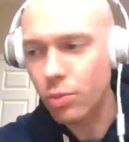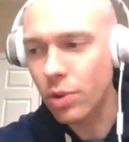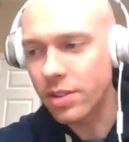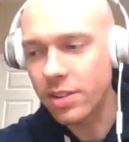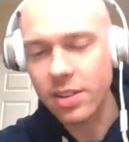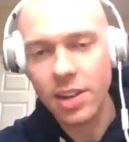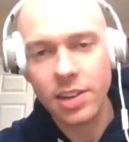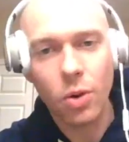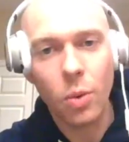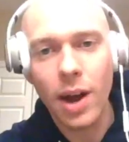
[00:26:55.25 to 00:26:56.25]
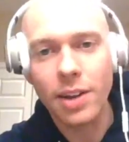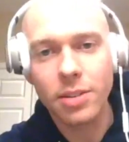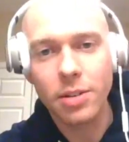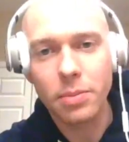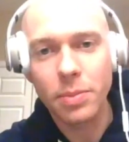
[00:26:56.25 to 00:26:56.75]
really successful and why
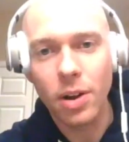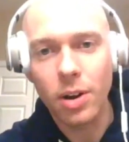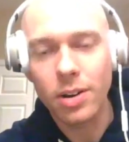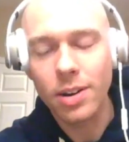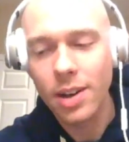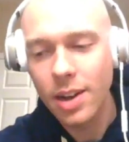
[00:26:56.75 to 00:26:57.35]
certain people aren't.